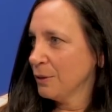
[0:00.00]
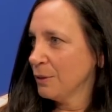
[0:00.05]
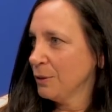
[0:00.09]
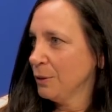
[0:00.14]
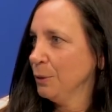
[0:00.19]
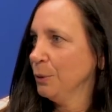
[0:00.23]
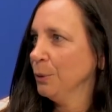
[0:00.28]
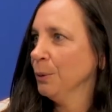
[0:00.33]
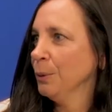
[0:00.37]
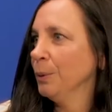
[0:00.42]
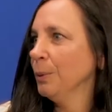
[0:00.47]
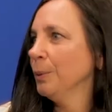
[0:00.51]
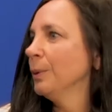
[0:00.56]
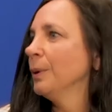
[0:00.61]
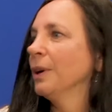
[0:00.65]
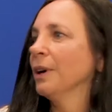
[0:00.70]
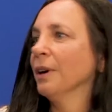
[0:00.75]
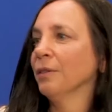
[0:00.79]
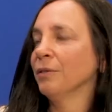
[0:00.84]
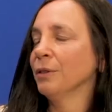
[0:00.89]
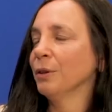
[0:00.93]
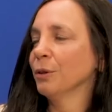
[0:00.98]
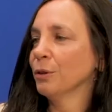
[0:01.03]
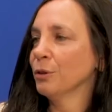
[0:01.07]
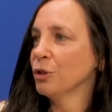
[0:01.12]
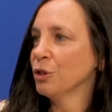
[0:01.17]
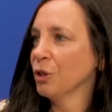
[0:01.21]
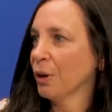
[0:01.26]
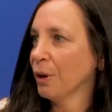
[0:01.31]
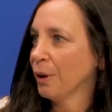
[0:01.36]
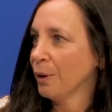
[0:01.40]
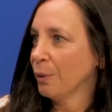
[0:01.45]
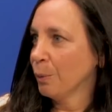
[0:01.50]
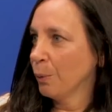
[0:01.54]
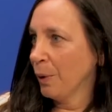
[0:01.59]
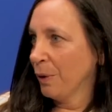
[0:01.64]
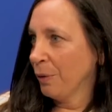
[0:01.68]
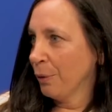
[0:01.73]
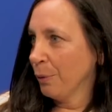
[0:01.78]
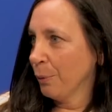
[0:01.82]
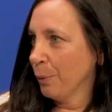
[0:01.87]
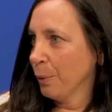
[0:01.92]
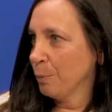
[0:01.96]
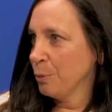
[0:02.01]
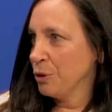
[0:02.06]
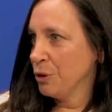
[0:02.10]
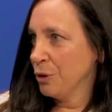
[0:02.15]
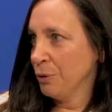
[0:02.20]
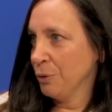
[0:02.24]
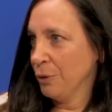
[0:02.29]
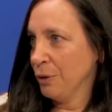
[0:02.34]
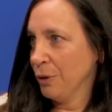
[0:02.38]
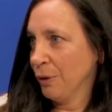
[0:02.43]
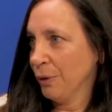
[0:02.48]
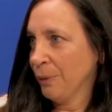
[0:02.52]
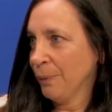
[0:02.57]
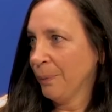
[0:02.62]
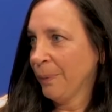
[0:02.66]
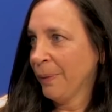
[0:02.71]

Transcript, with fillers: to Governor John Winthrop Jr.